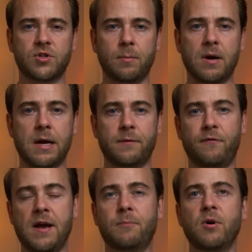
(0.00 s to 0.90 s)
some kind of
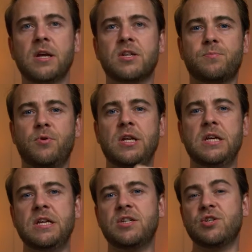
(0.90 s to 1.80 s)
fabric. It's pretty
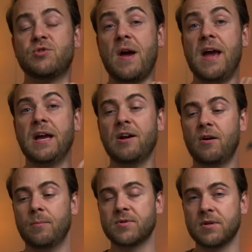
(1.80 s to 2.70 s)
easy to hang it
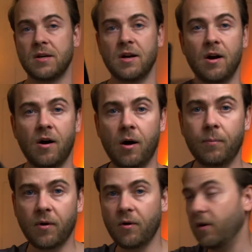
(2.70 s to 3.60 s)
up